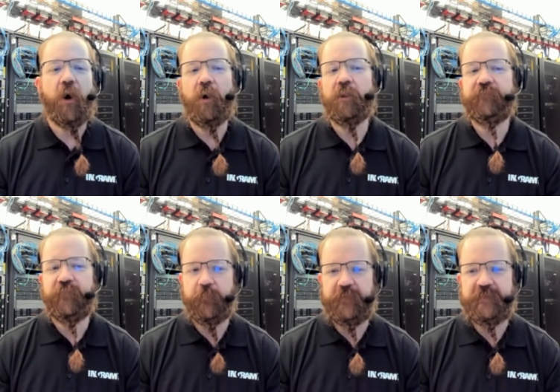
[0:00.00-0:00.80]
all
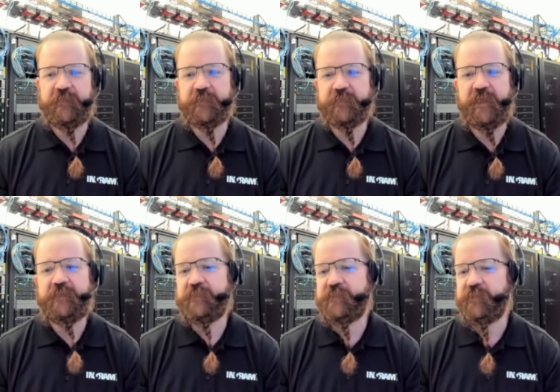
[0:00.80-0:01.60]
of the pieces
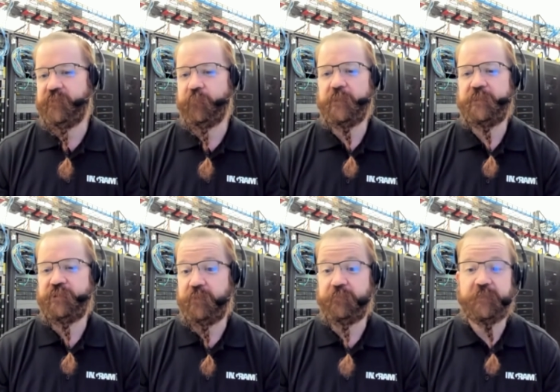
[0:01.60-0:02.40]
necessary to really
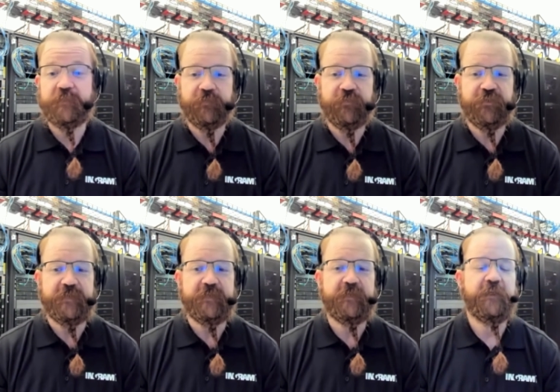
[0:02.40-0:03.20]
show a
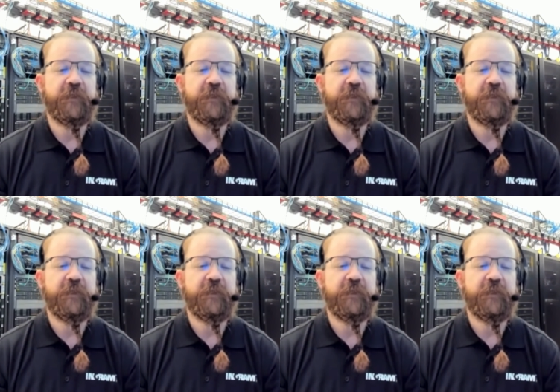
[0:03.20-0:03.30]
solution.